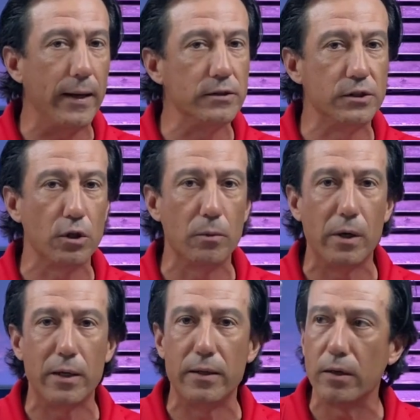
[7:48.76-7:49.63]
had zero
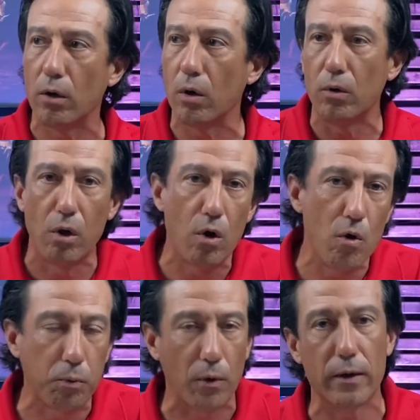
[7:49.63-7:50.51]
money, and there are
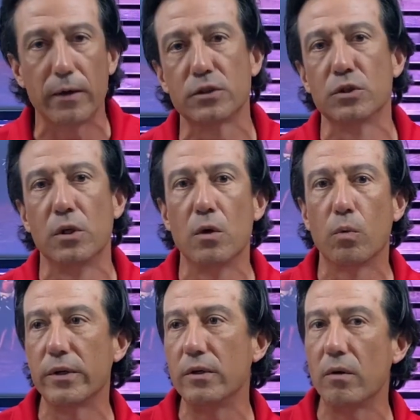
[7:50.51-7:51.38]
loan products
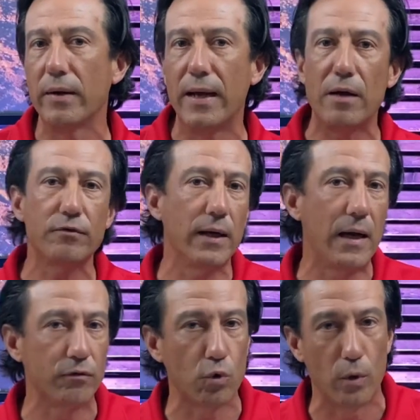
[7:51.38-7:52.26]
where you don't have to
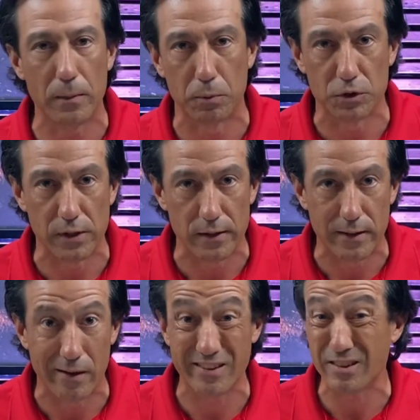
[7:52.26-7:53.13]
have 20%
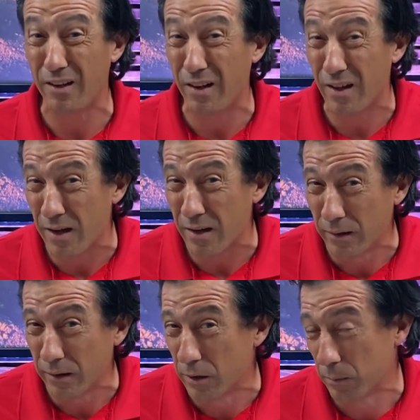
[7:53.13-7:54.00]
down. There's a lot
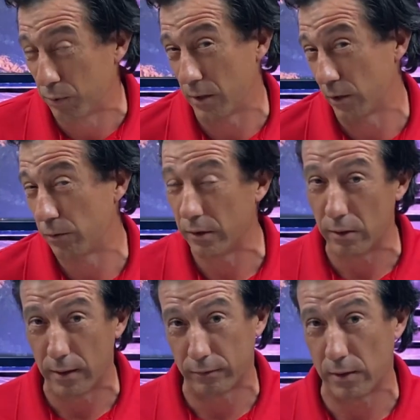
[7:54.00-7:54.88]
of loan products where you
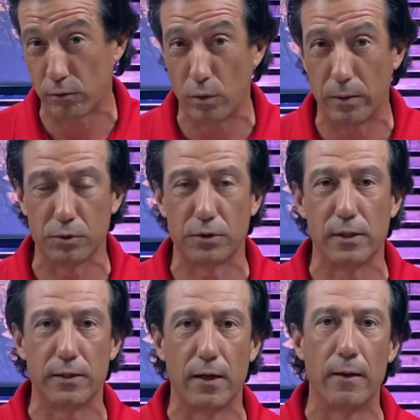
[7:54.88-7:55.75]
don't have to have
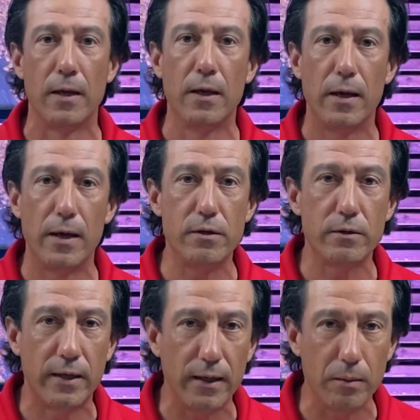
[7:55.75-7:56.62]
20% down, and you
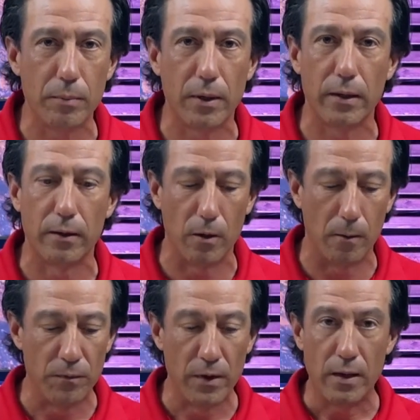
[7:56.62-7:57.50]
can buy a home.
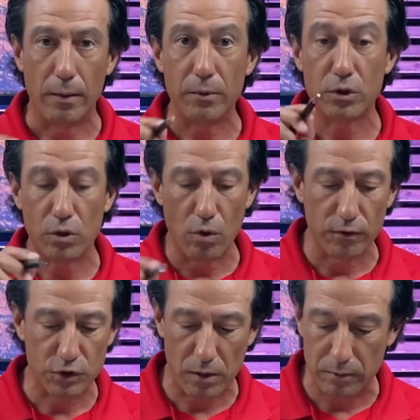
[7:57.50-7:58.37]
I'm going to go over
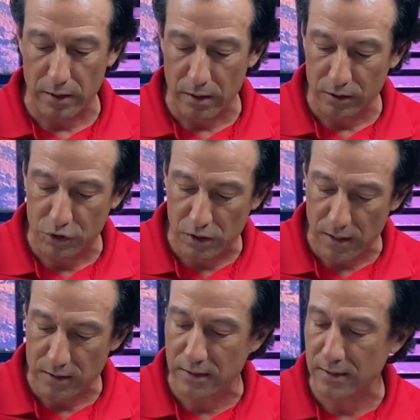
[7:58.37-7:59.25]
something here in
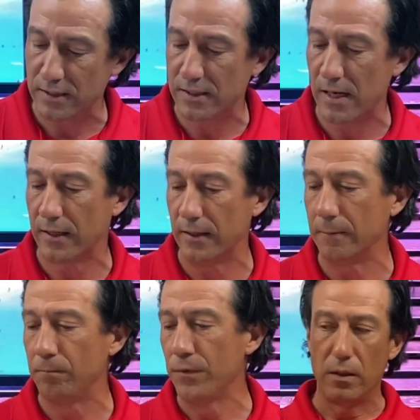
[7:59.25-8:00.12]
just a second
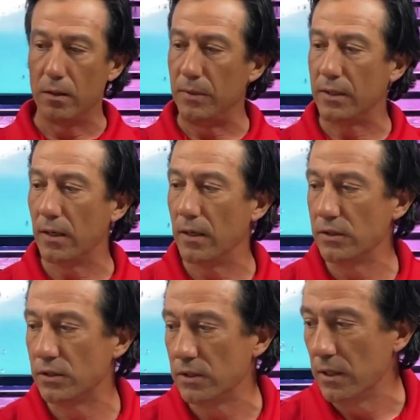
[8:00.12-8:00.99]
because